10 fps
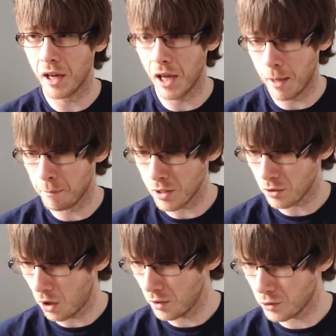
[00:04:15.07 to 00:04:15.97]
I
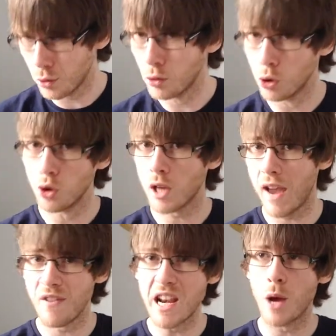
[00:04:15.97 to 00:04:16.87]
sort of do look
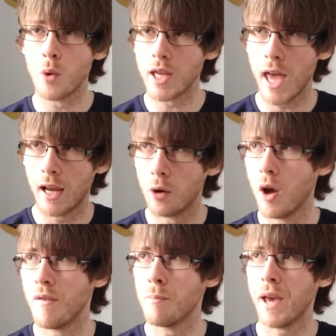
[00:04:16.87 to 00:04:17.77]
every now and again. I know
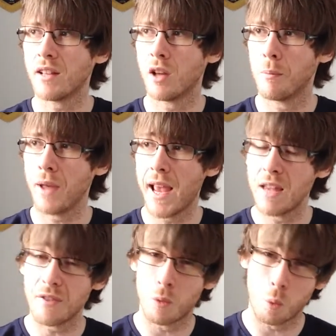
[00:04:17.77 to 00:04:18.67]
I haven't picked up
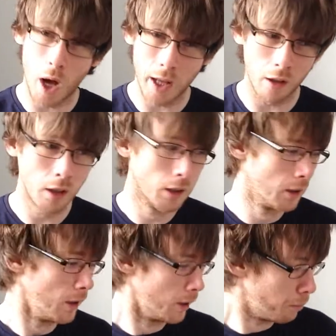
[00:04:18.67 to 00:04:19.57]
any for a while,
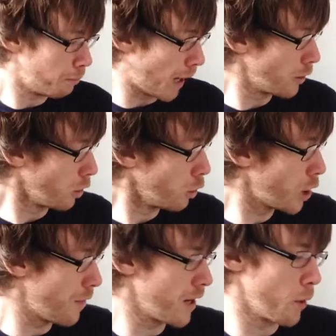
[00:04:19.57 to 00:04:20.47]
but I do look
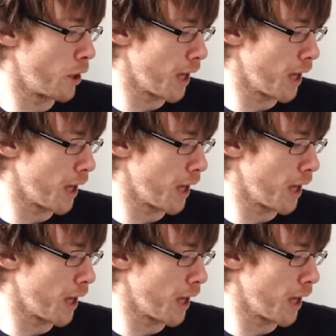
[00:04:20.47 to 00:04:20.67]
every now and